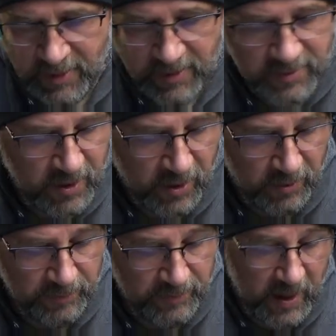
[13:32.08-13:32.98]

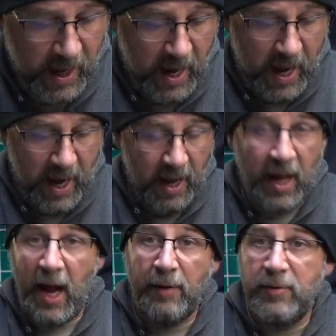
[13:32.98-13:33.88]
So
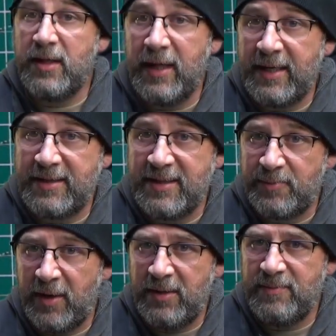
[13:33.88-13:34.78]
I really like this
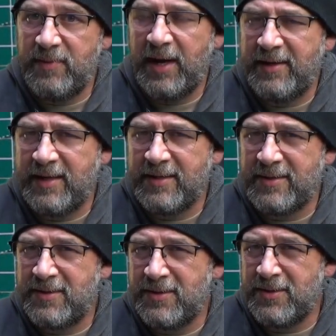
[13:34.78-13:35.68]
part. I
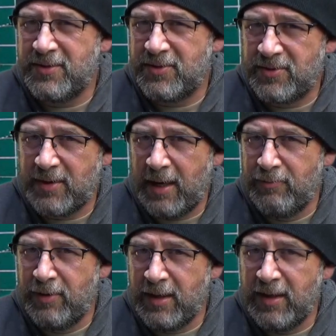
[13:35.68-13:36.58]

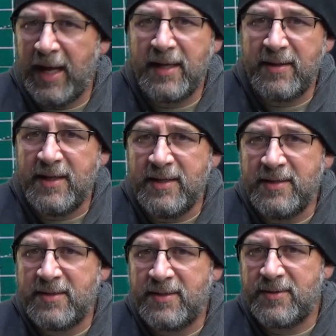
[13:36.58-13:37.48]
really like
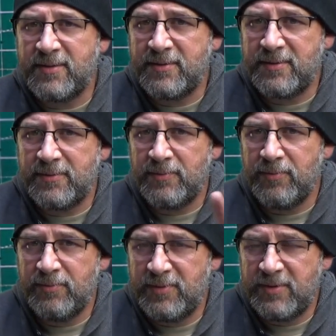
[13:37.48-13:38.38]
these
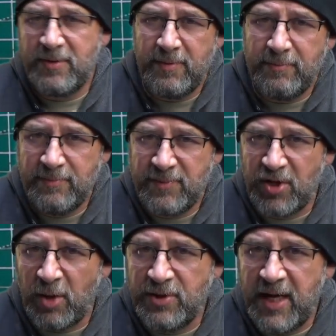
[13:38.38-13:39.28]

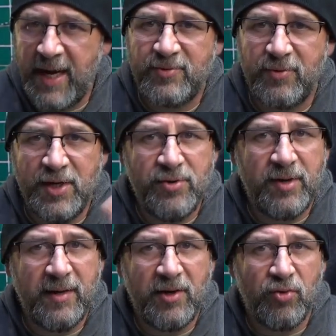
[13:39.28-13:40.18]
skirmish games where you
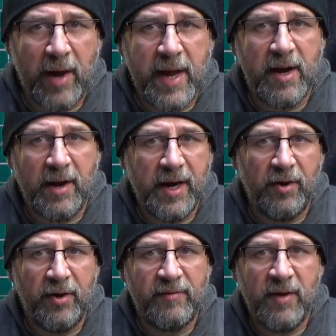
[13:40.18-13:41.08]
can create a
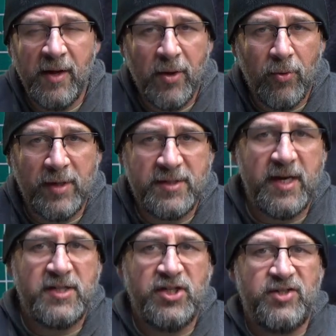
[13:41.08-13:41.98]
narrative, where it's
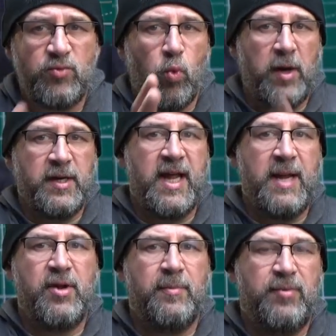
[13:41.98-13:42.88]
not just one
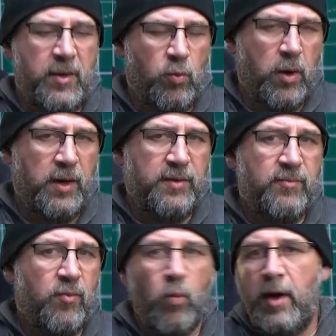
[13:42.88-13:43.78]
game. You can play
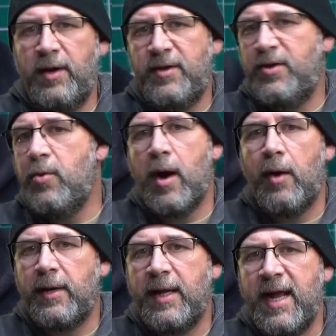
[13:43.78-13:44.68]
one to 2
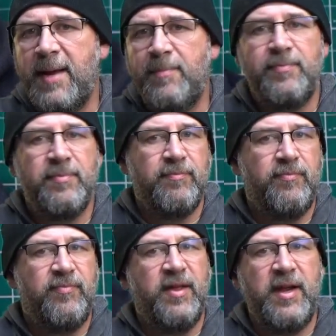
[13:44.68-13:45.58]
hour game.
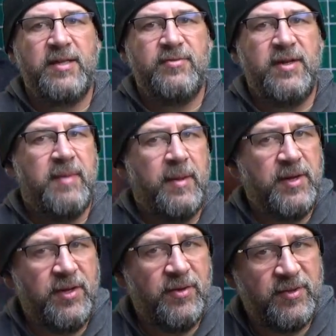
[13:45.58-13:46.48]
The next week, maybe
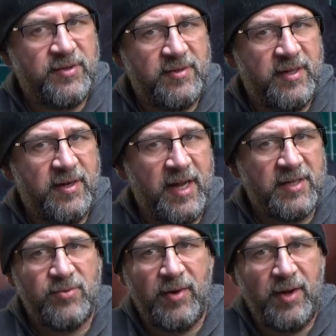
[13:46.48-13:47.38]
you do the
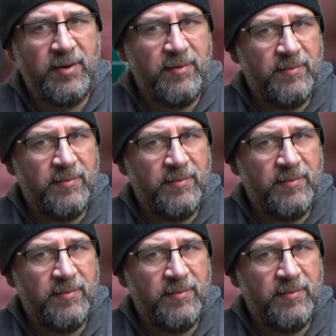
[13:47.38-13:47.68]
next one.